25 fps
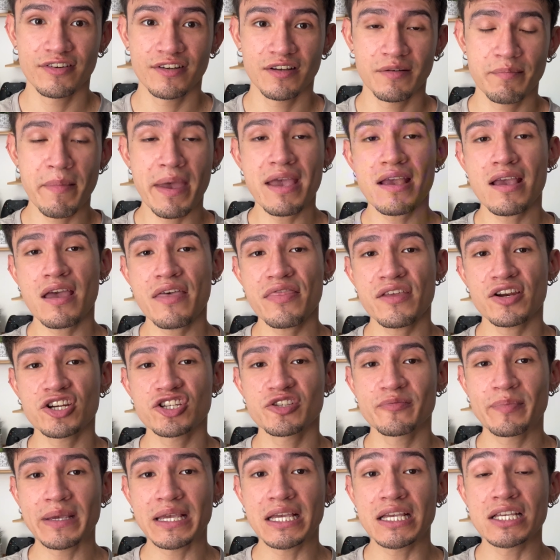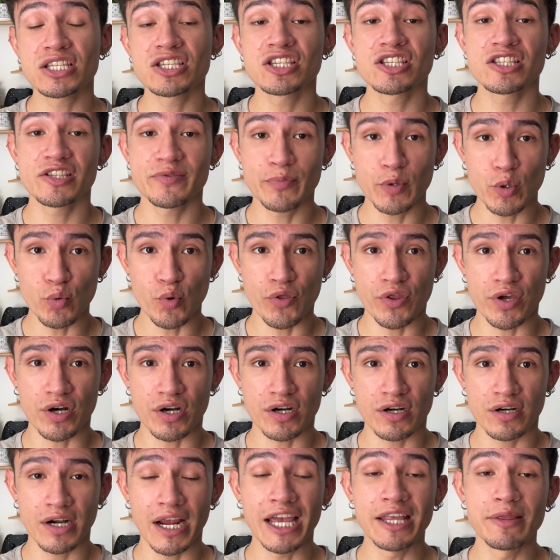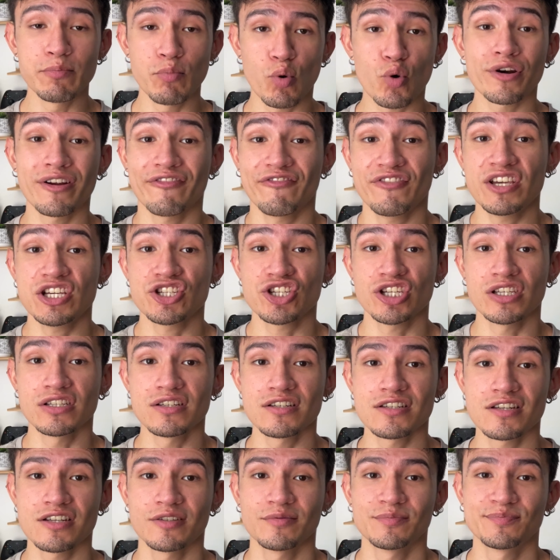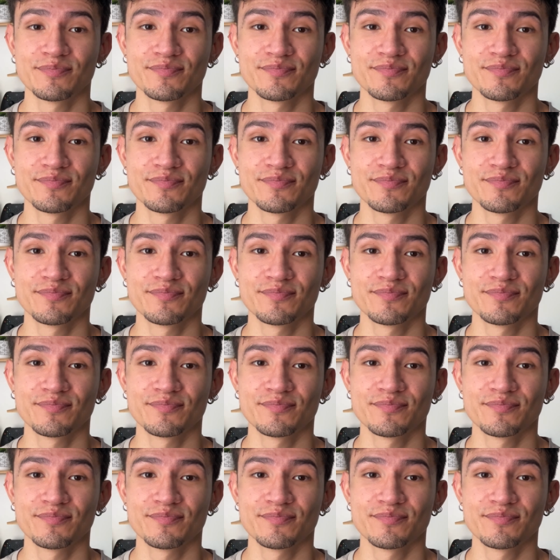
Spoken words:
making their speech smoother and more efficient.